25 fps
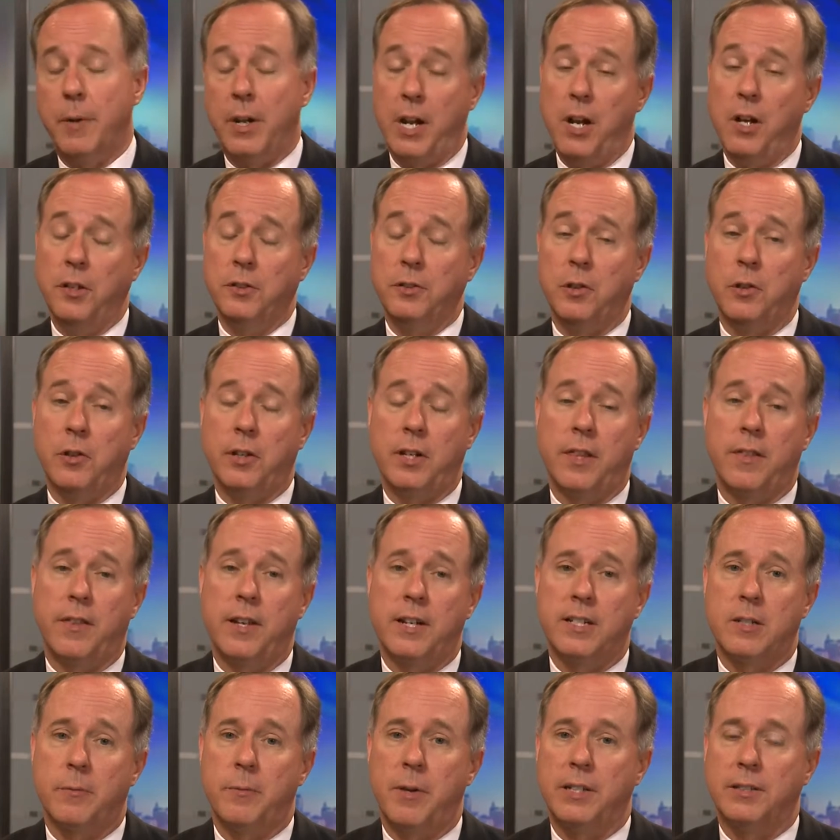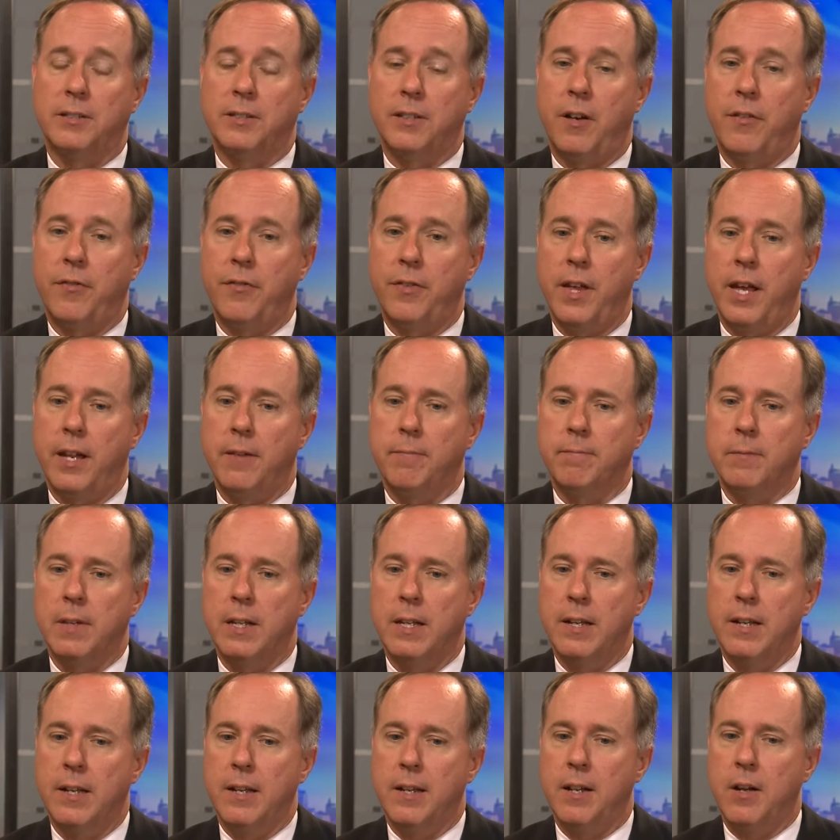But I also look and think to myself that,
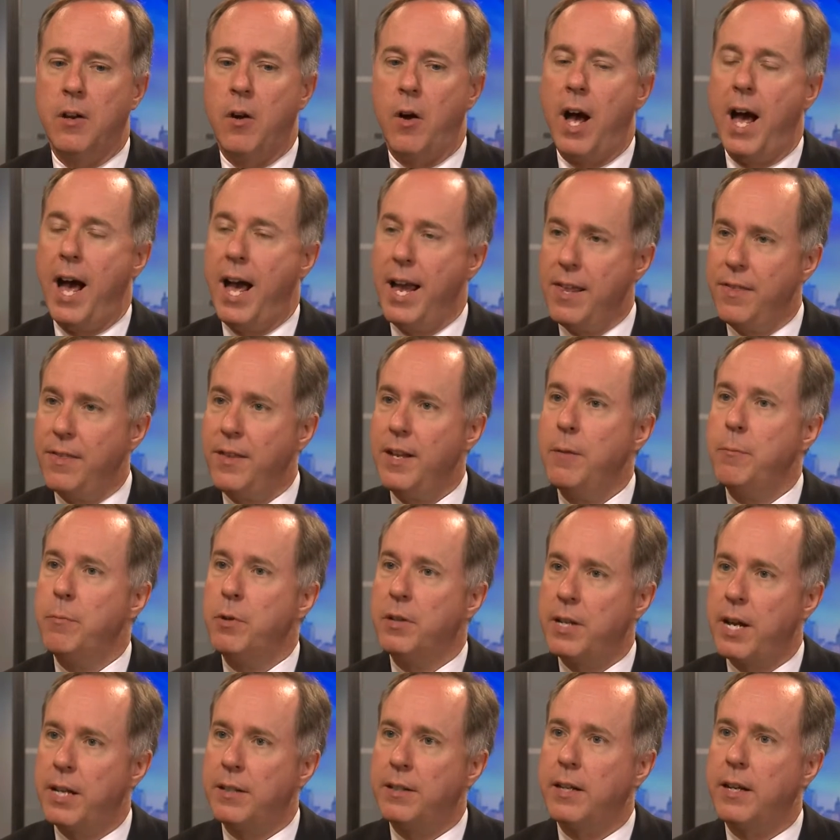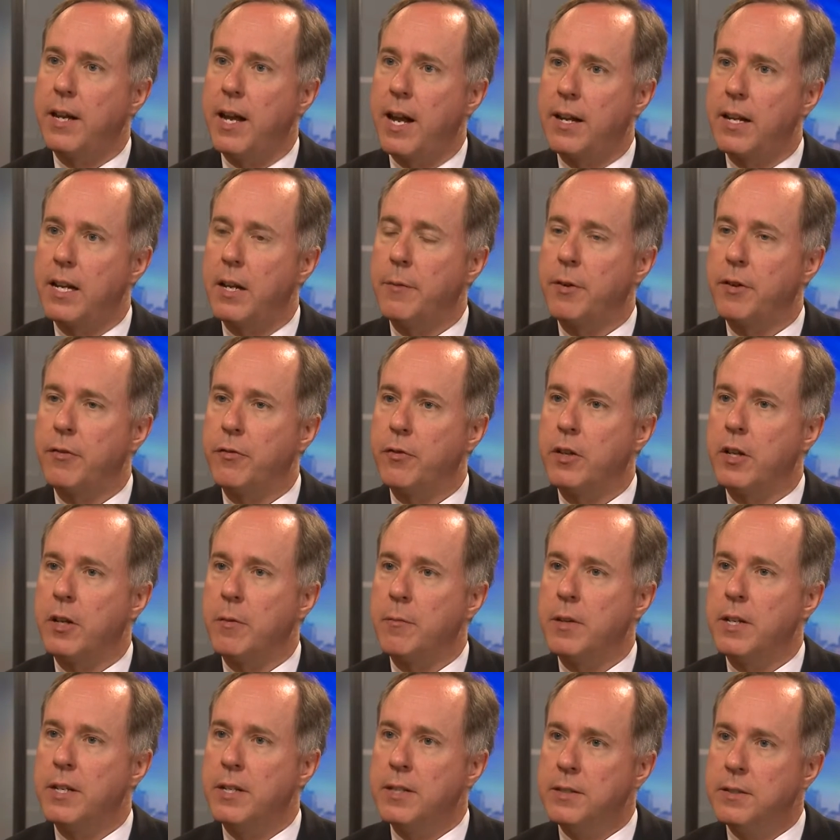you know, I think protecting academic
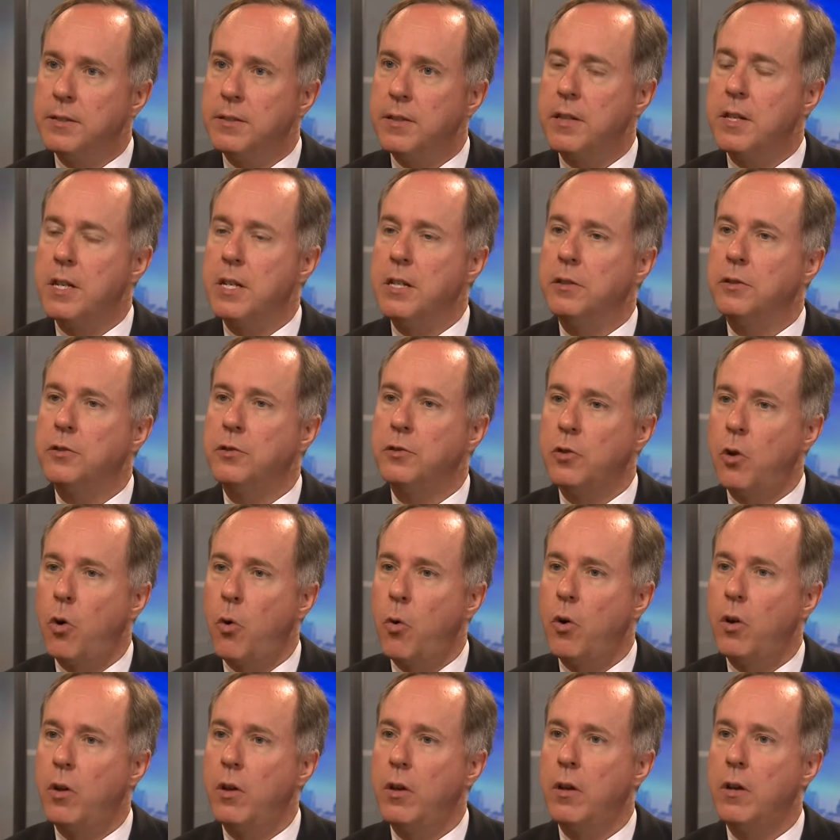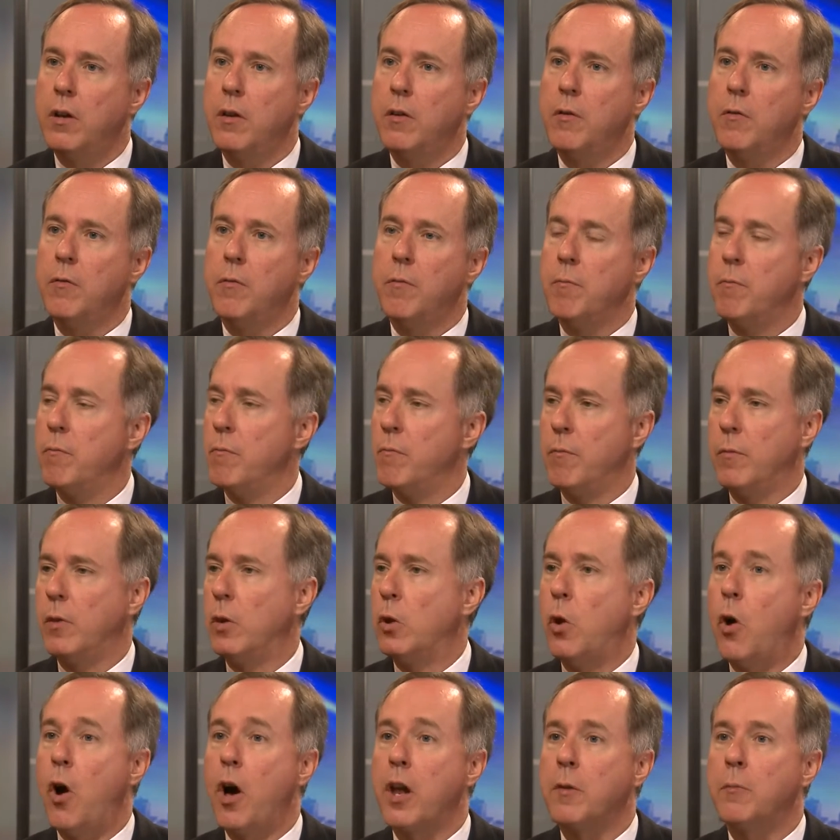freedom is the sole
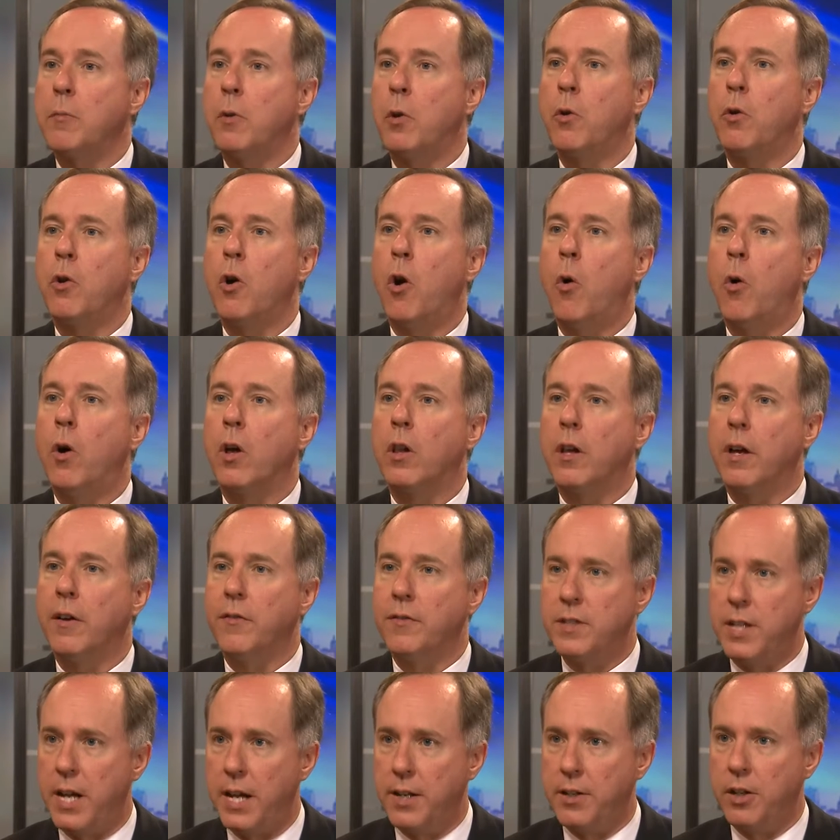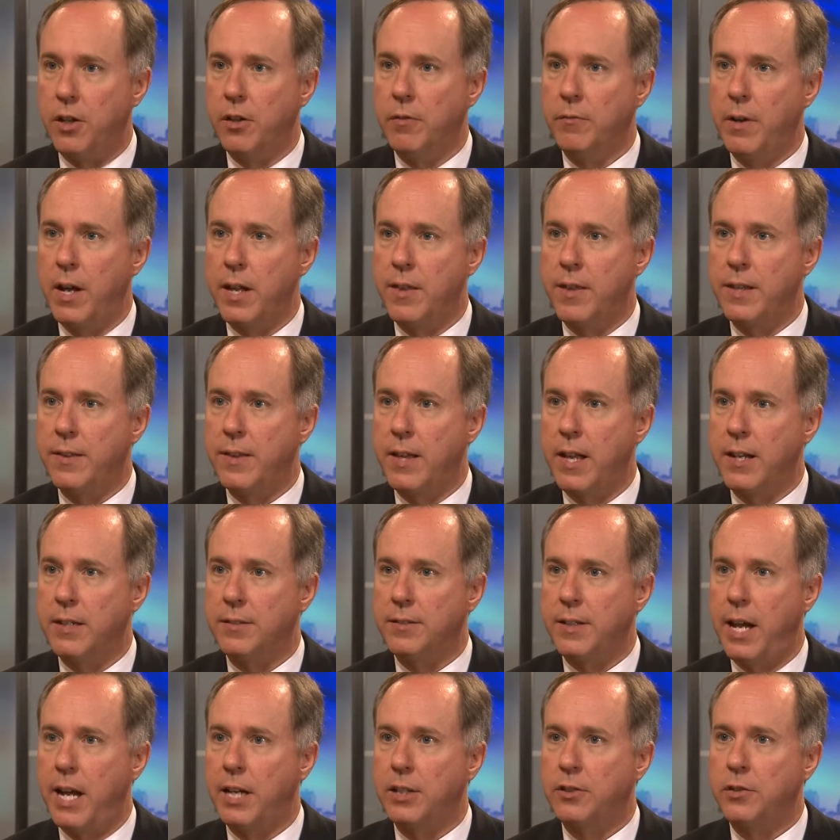laudable goal of tenure. I think that
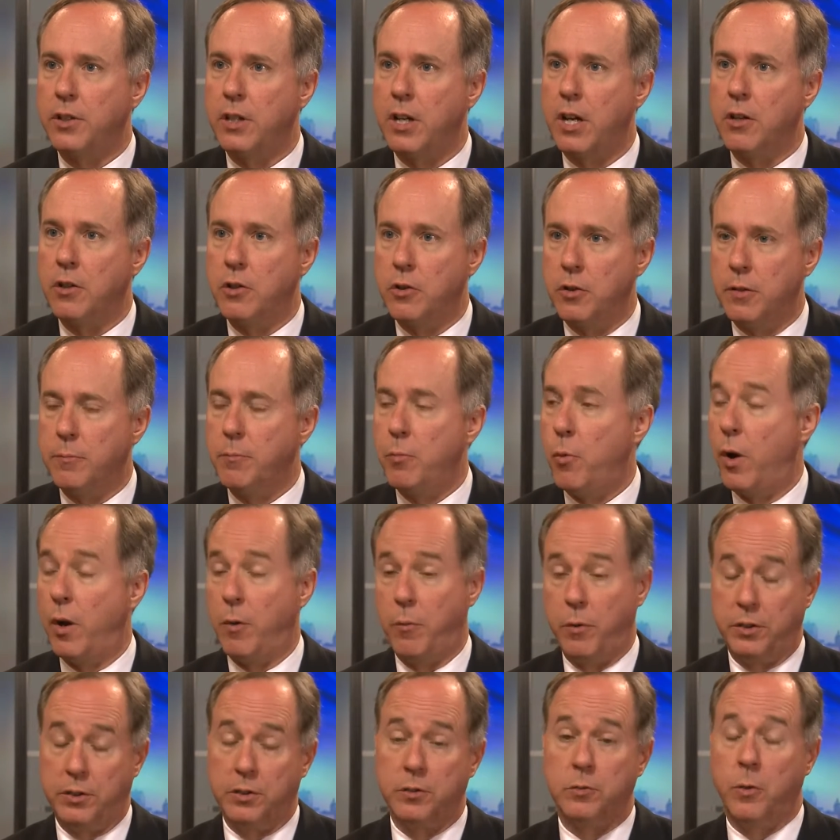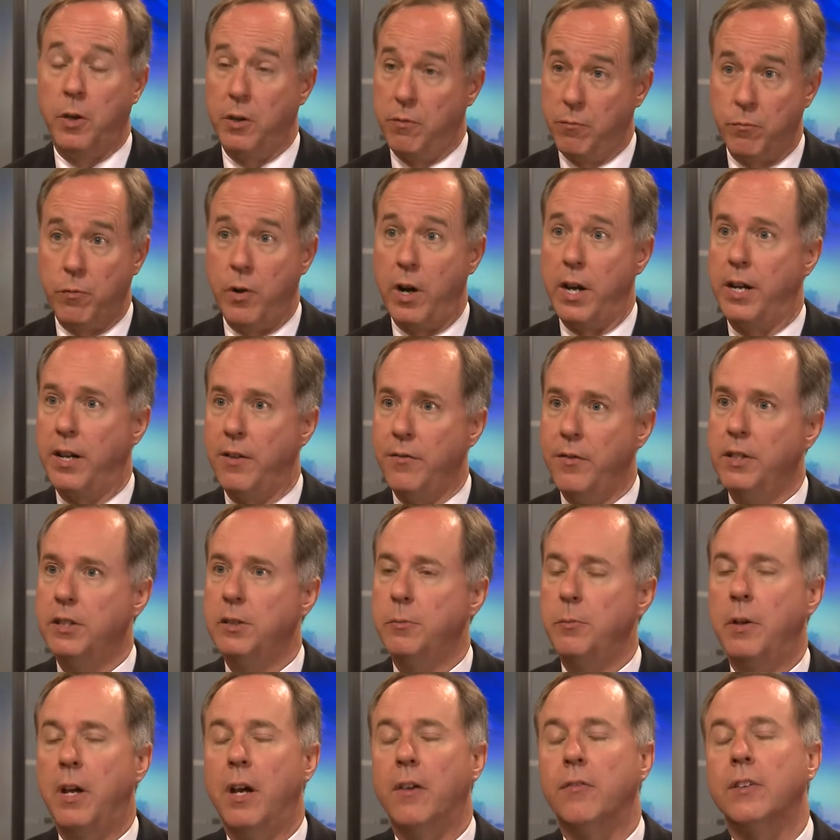is actually a good point, which is what Ray
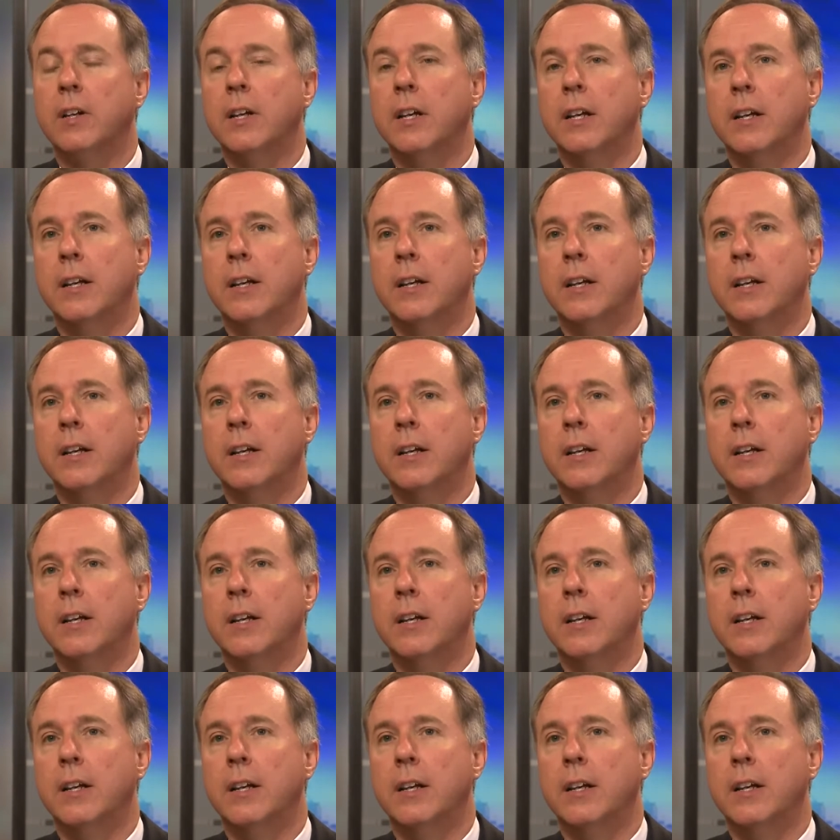convinced me of.